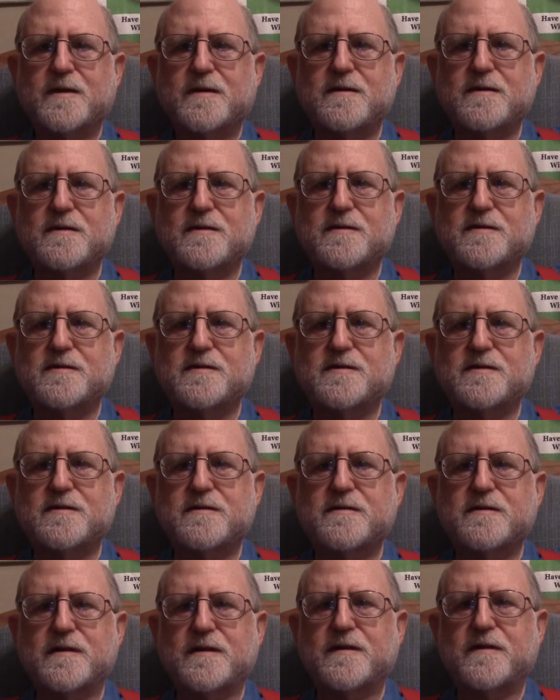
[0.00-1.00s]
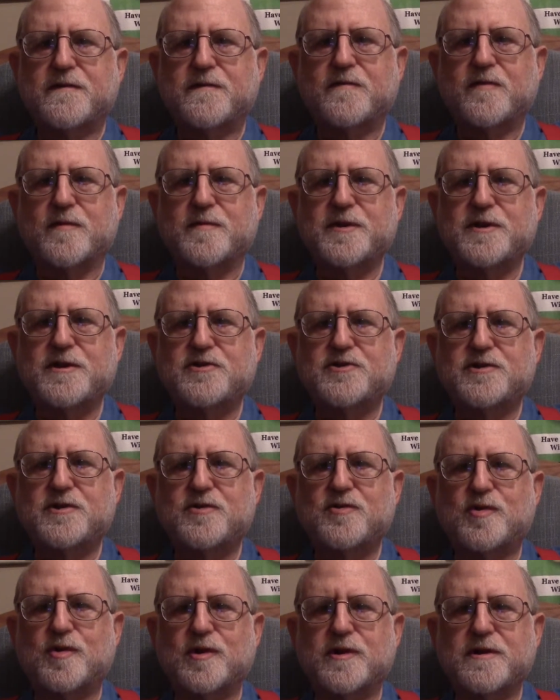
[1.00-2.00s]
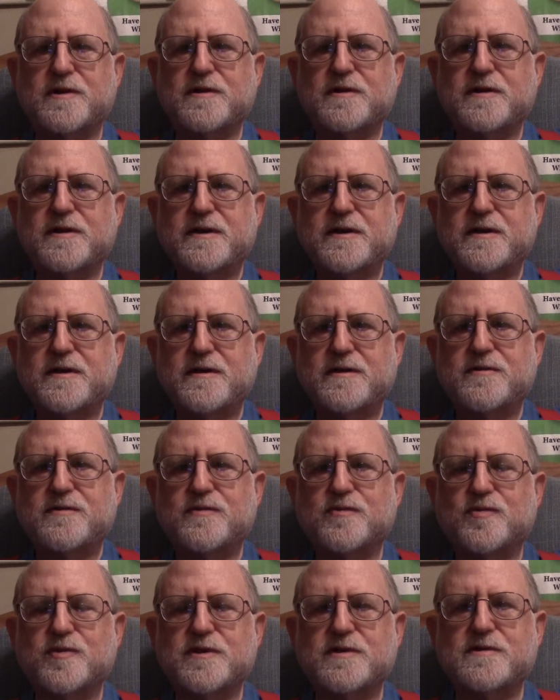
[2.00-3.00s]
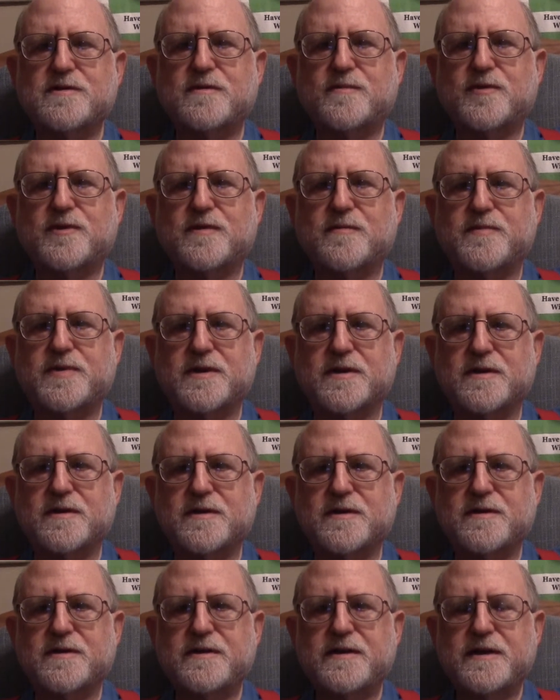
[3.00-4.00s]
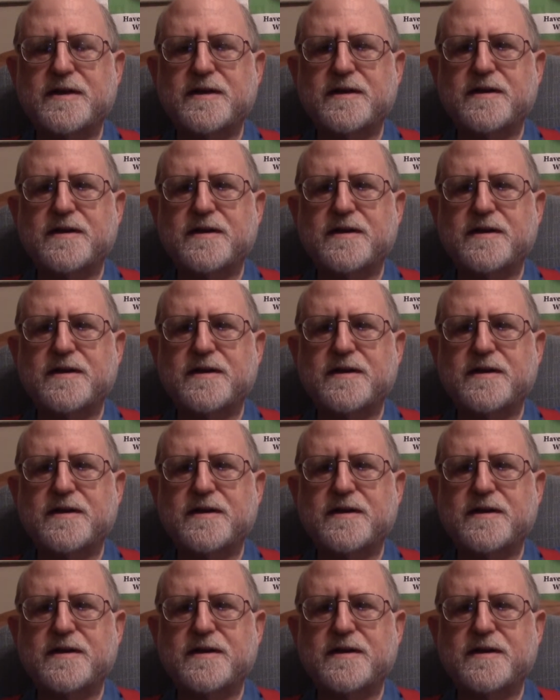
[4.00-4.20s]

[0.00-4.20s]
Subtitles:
is from each according to reasonable ability,